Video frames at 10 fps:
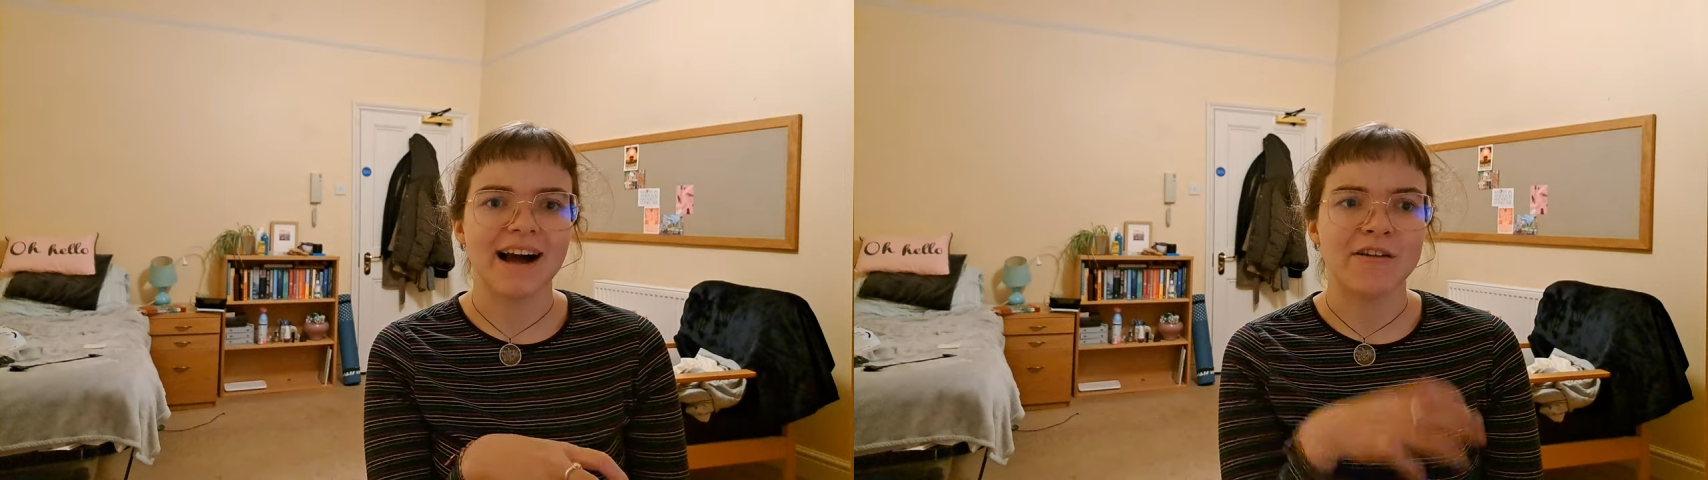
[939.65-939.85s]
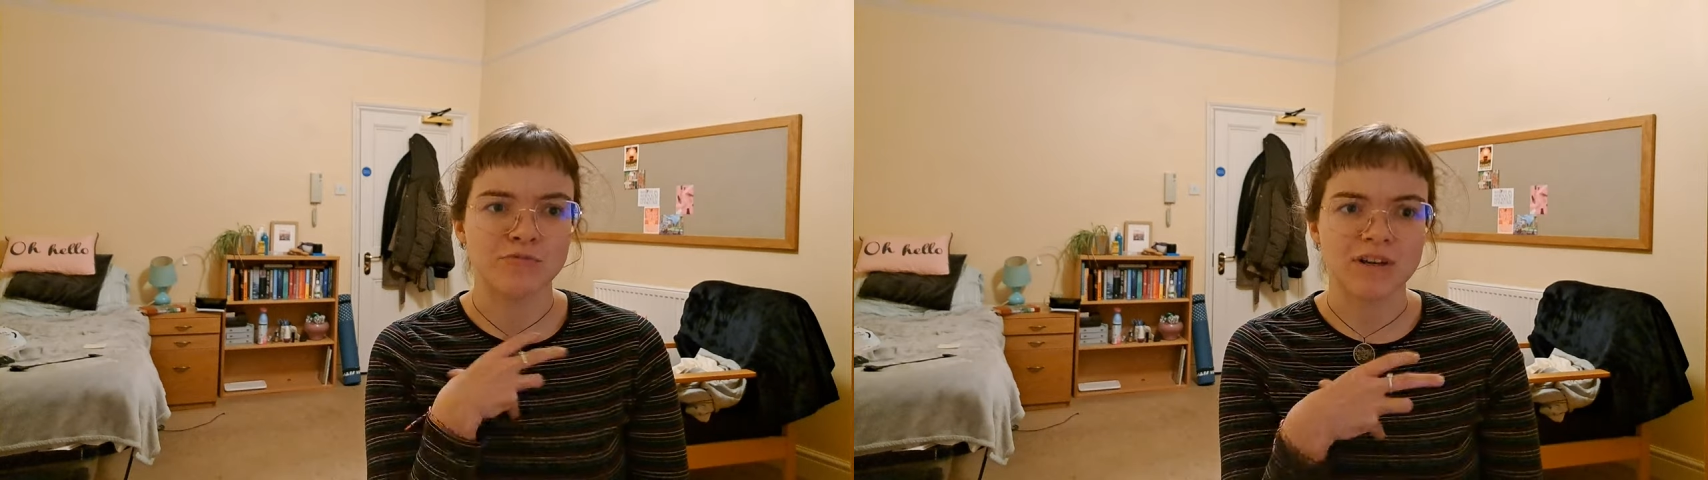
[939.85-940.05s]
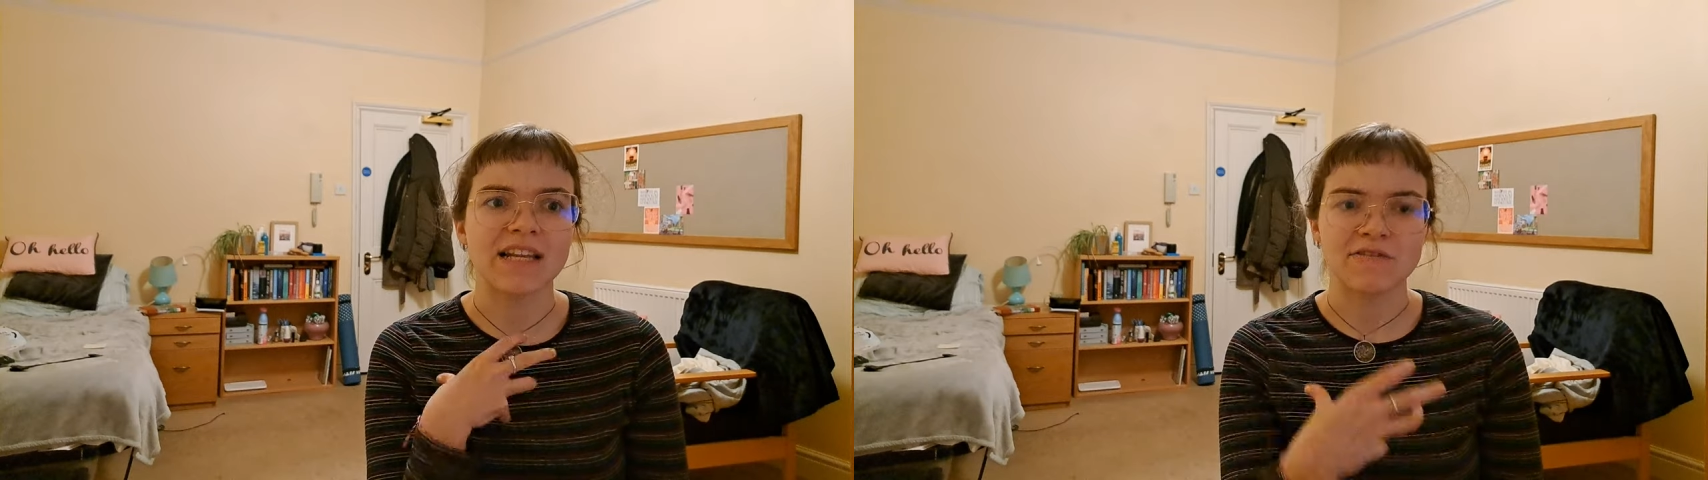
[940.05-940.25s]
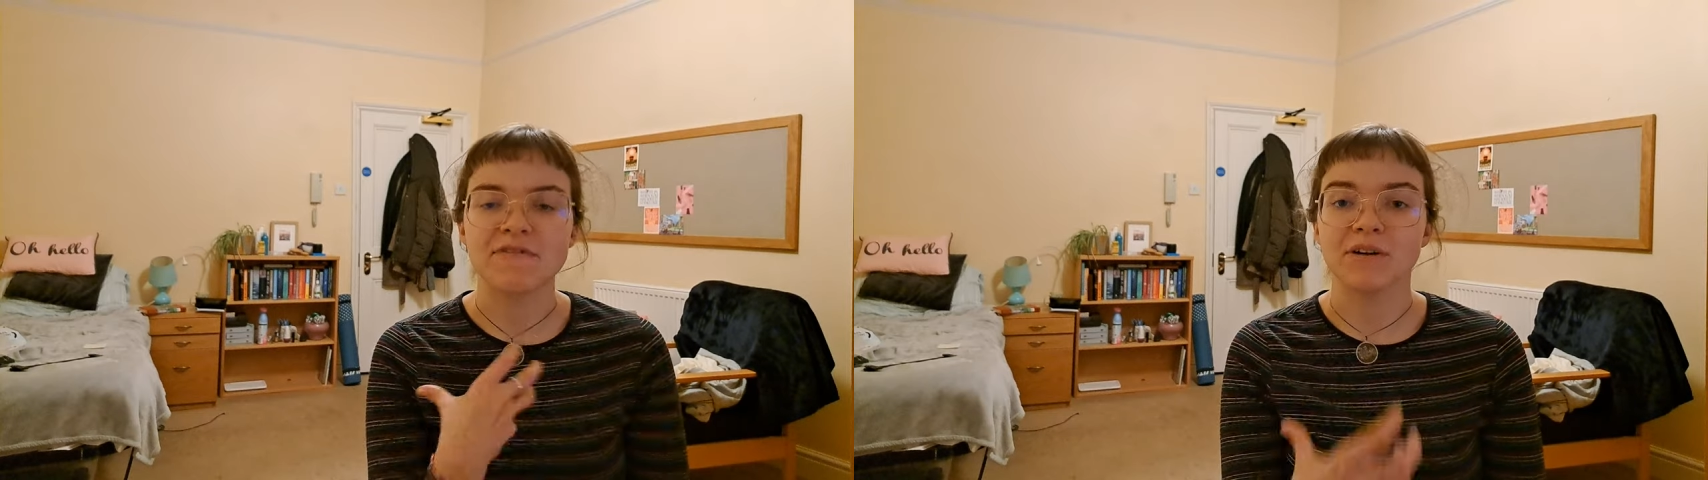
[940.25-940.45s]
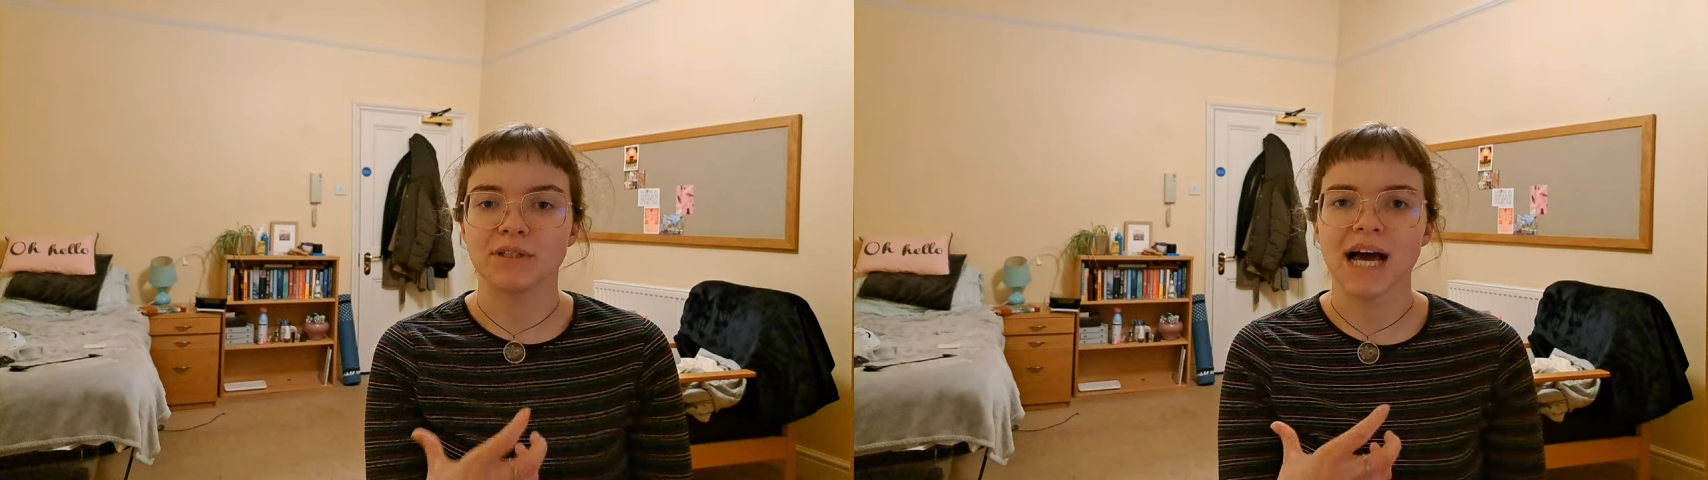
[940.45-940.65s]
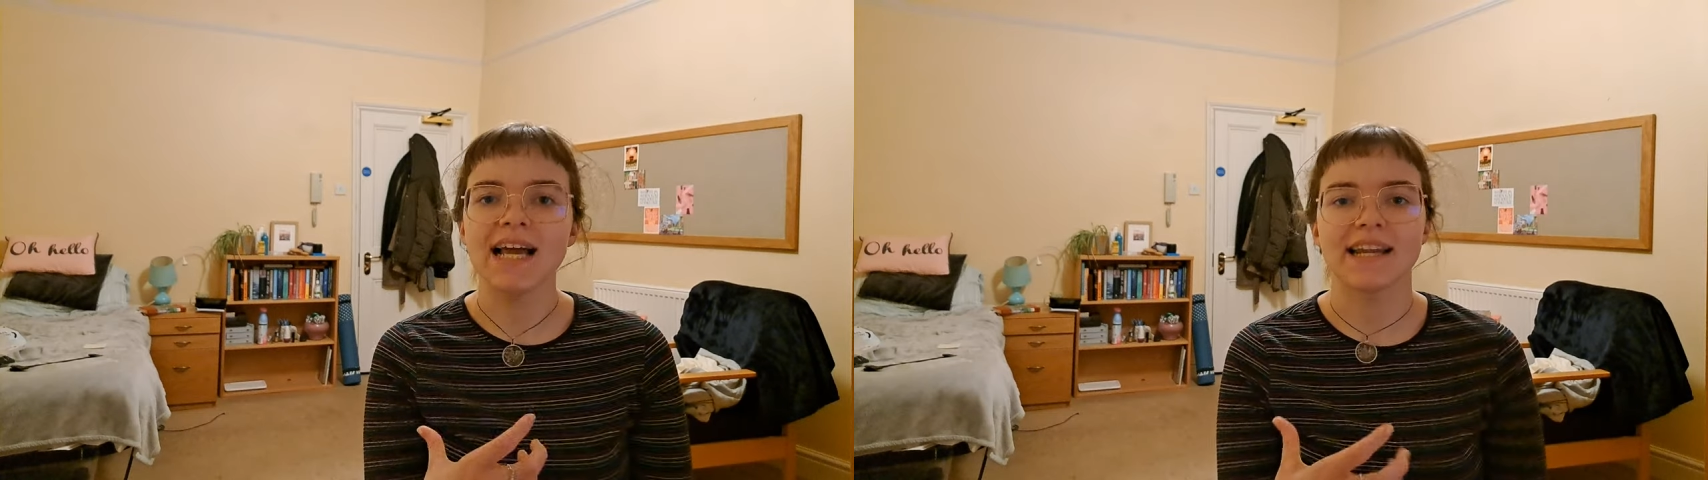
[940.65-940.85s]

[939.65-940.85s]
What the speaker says: I really feel that,